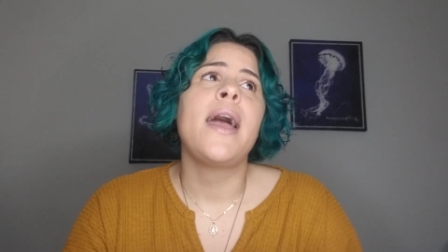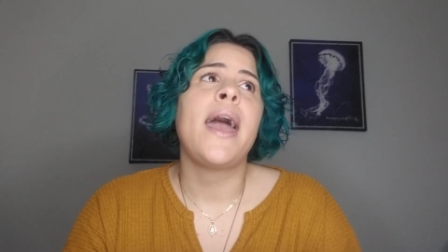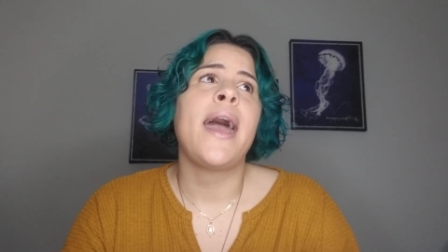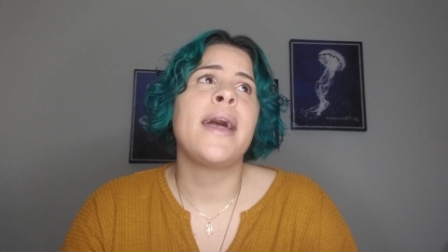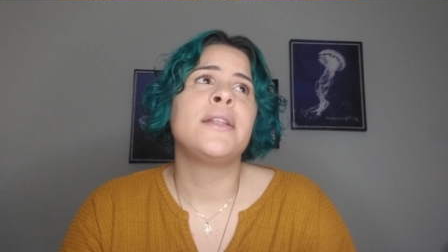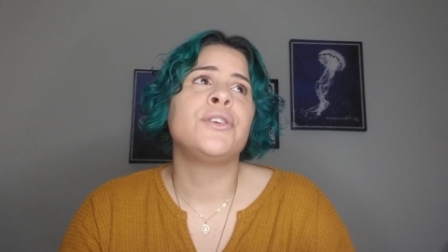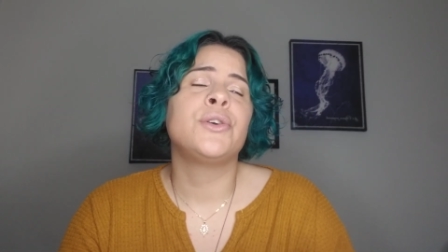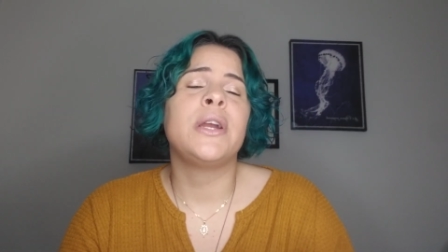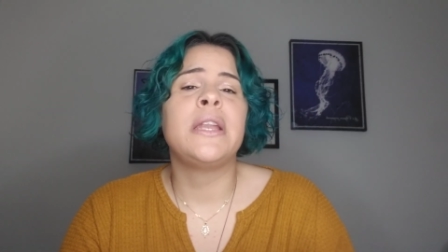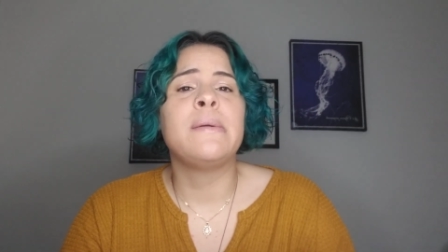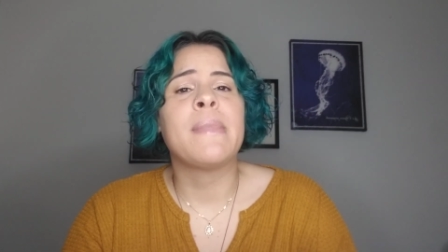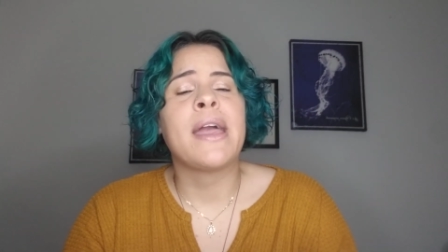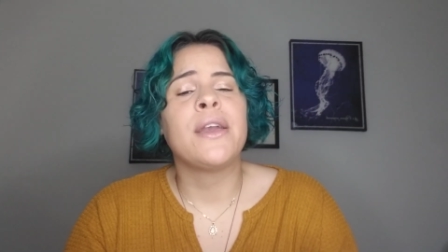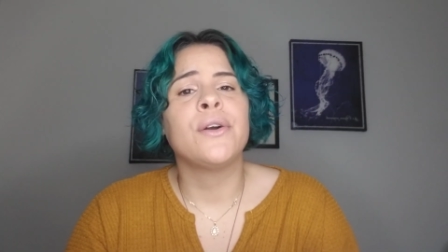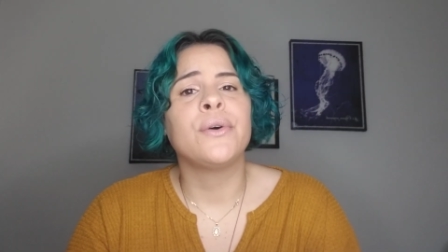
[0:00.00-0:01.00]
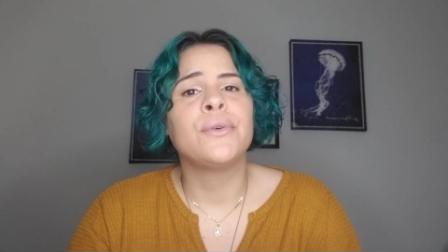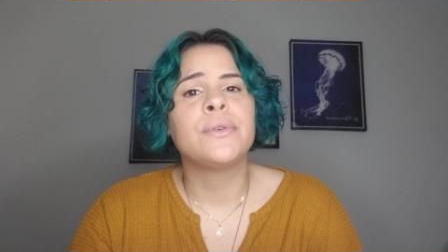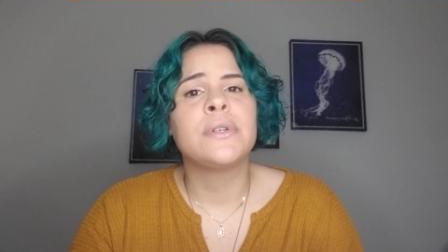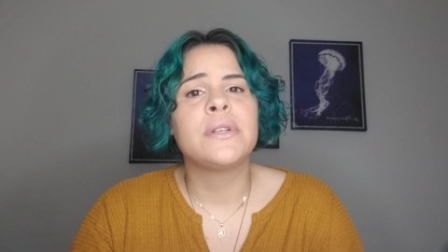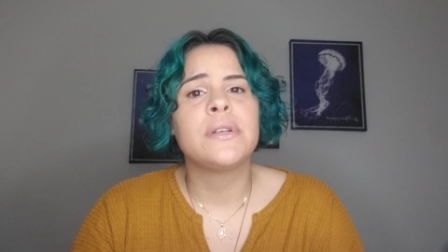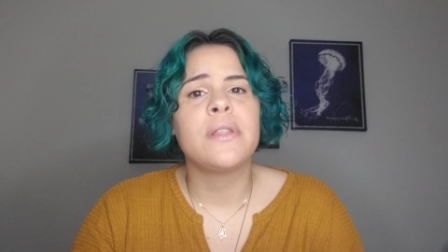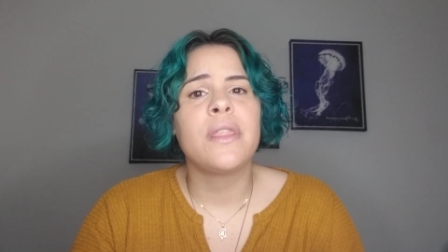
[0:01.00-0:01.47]
and creating my
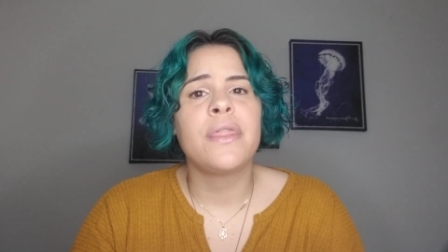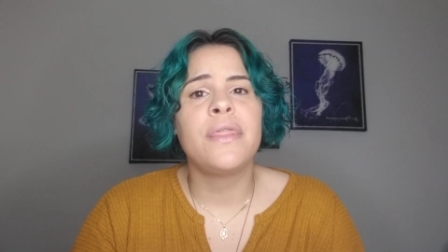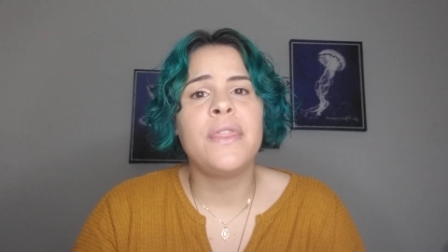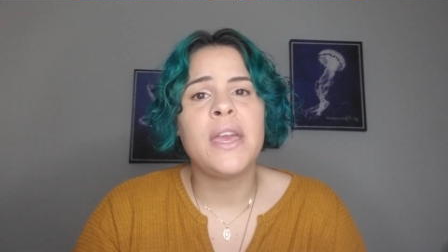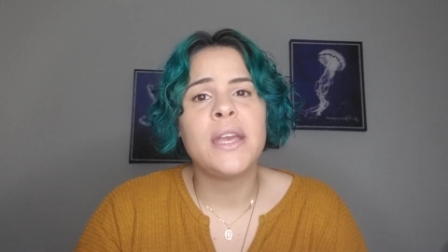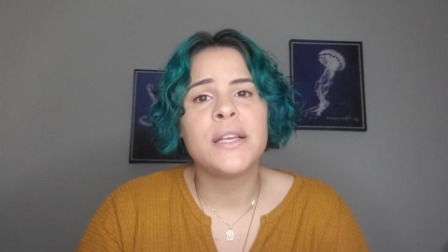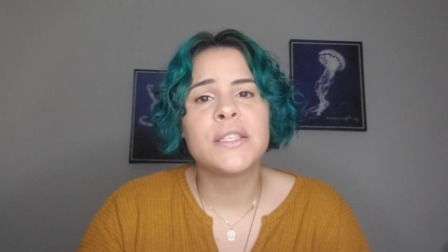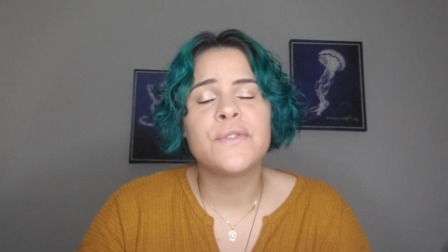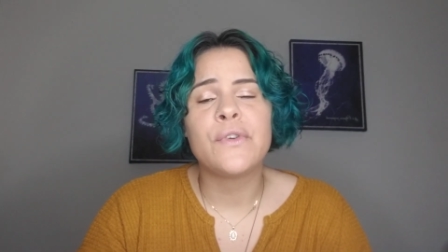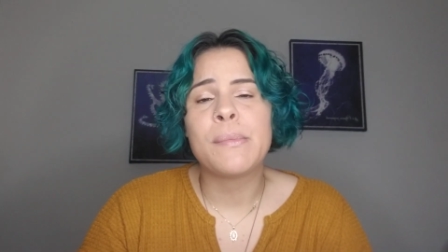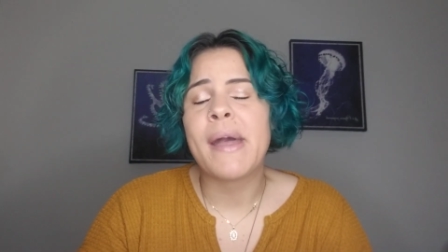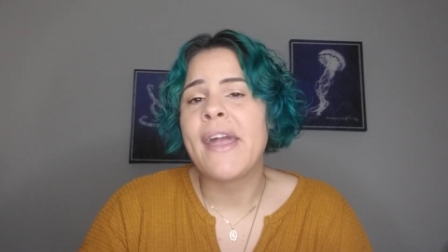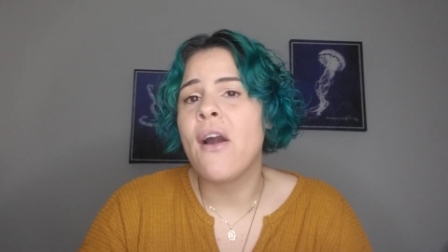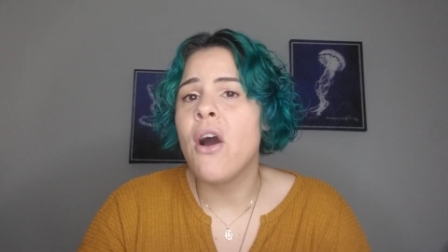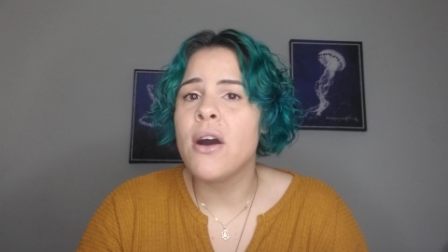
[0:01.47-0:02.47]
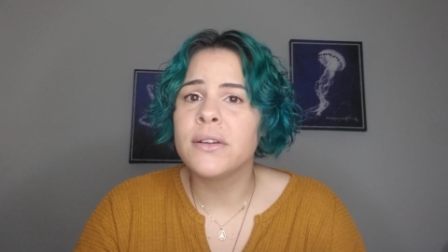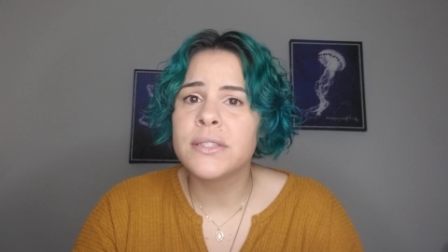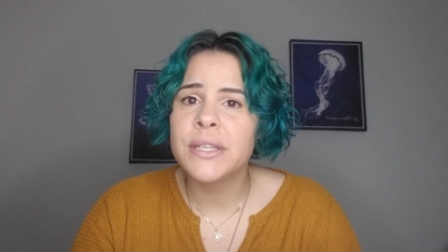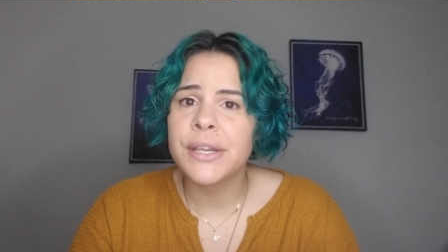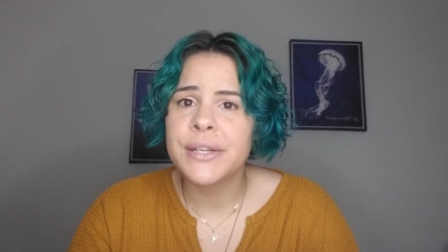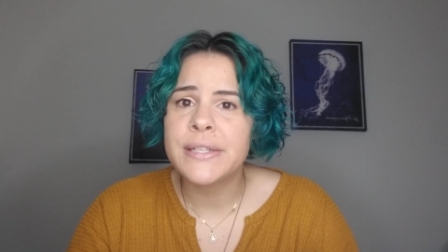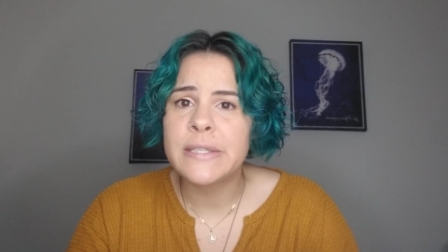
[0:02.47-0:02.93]
own things for my
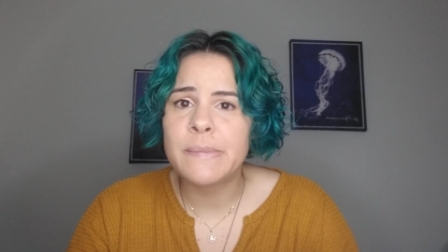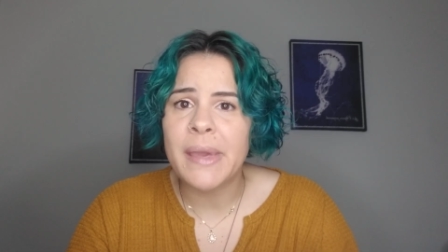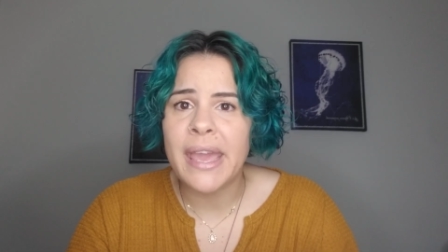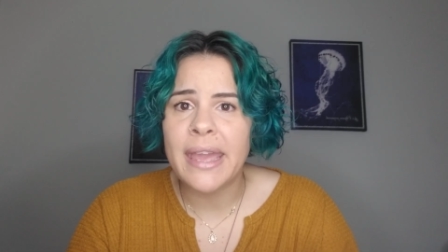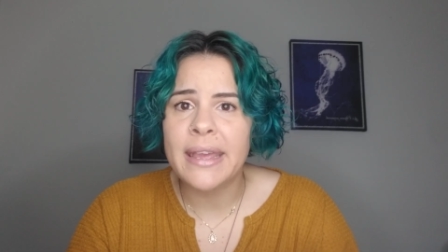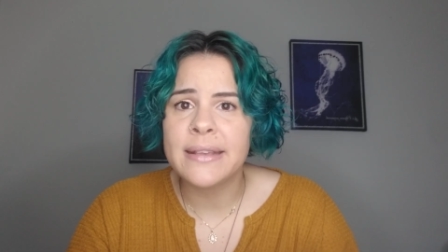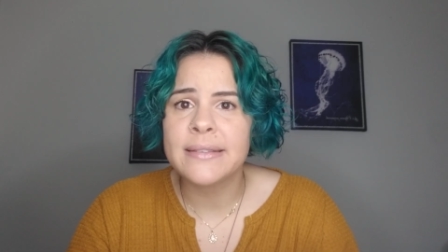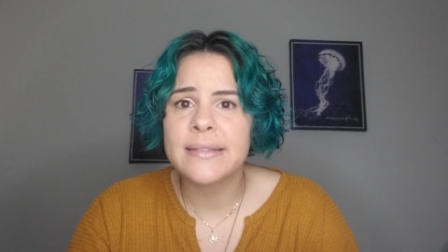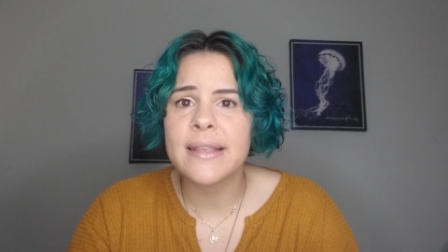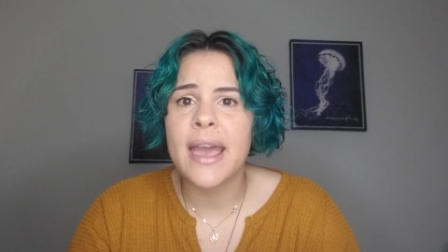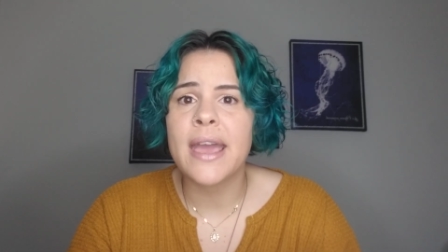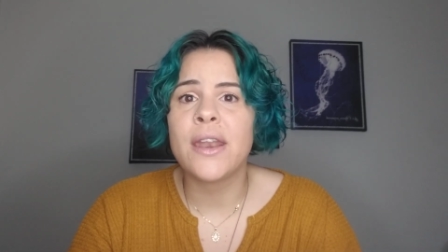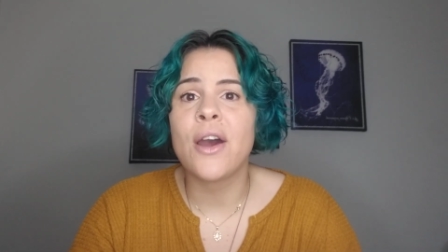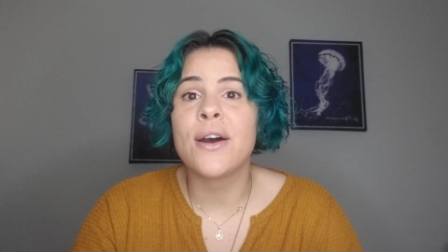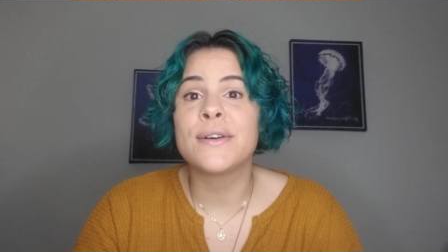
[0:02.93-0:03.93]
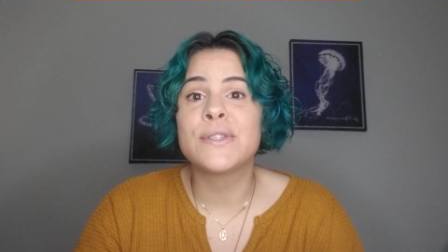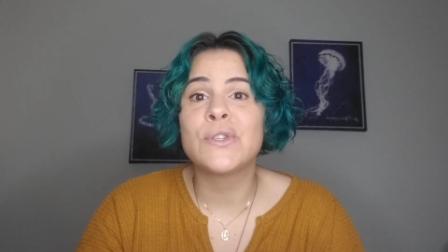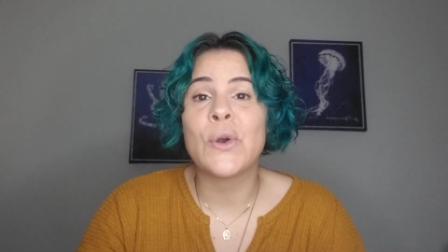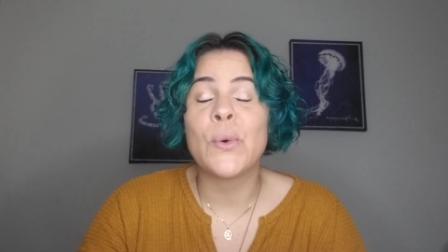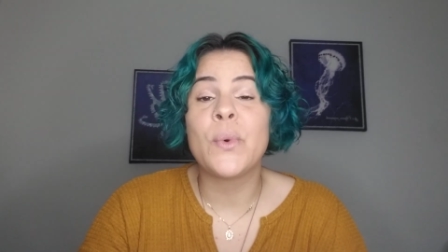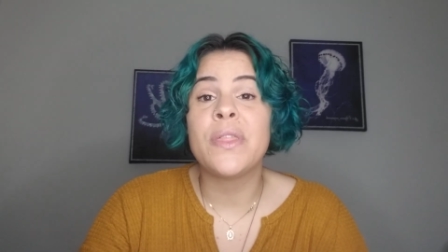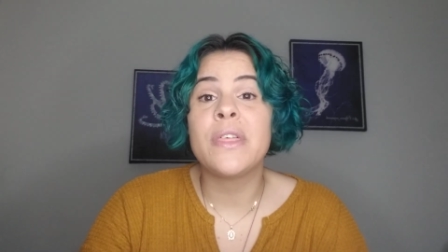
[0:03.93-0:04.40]
altar space, and also
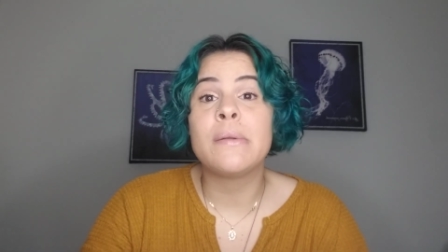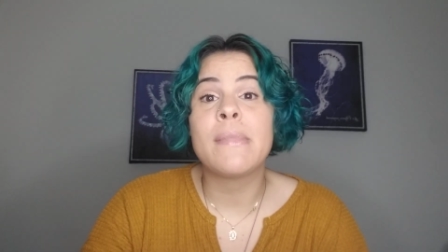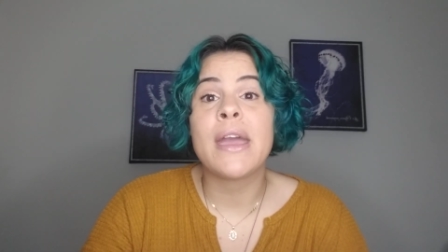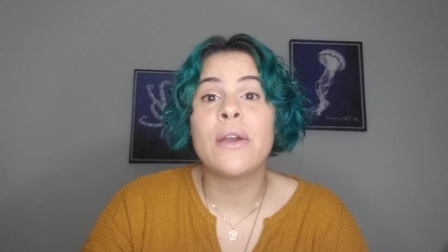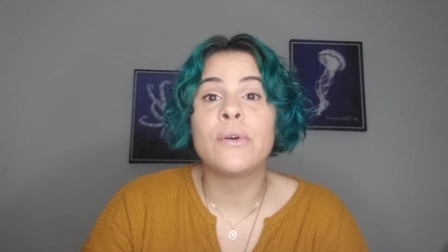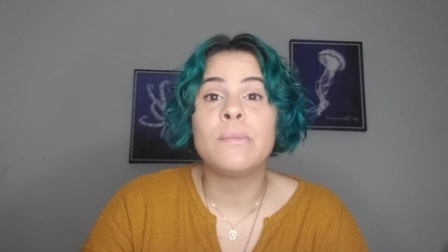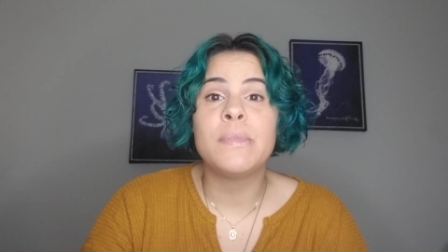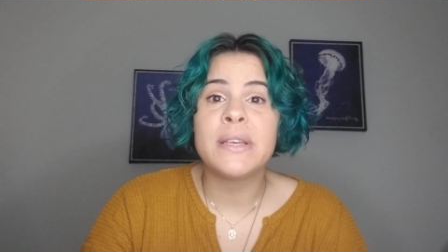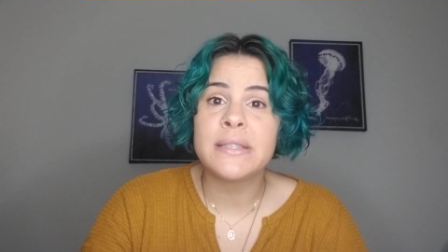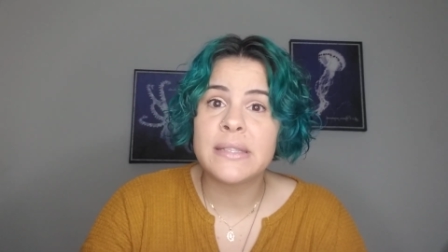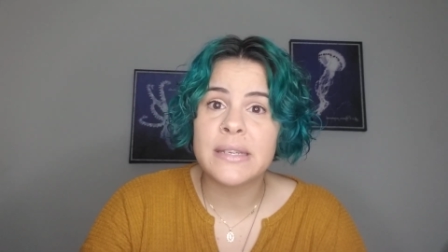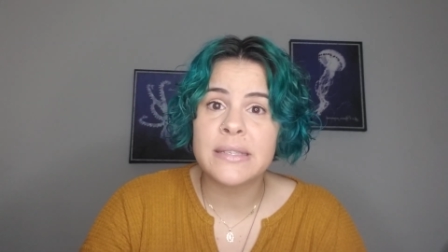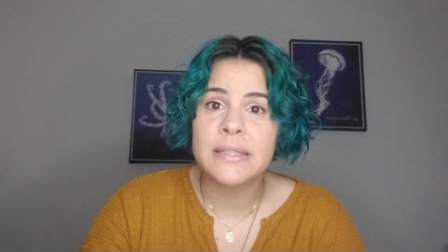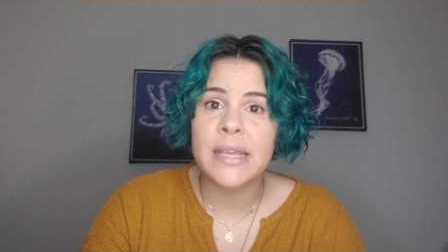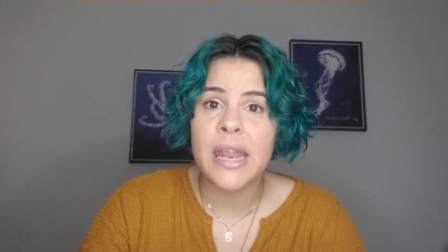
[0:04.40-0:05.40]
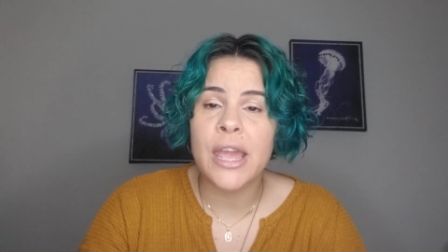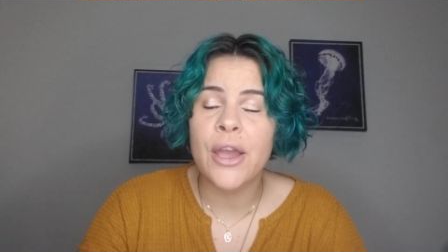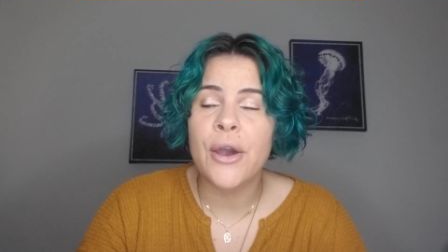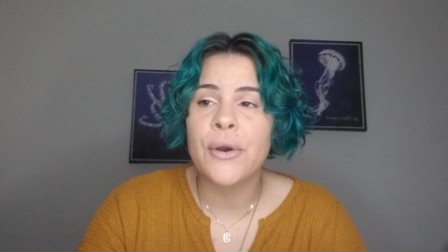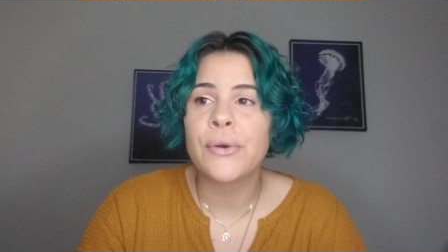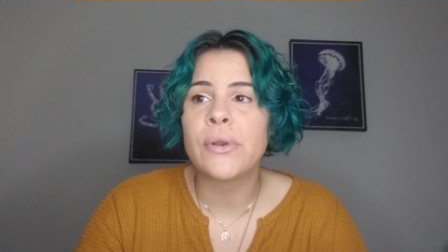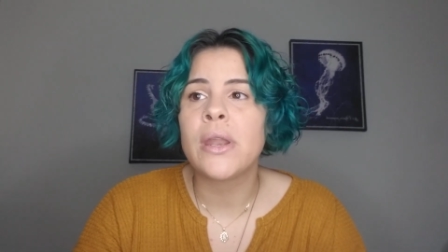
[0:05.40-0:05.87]
within my own business that I
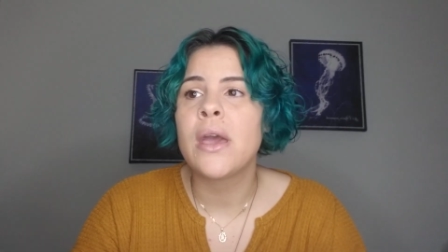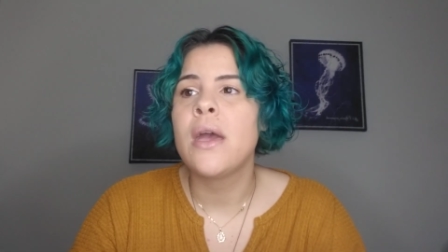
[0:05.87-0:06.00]
own.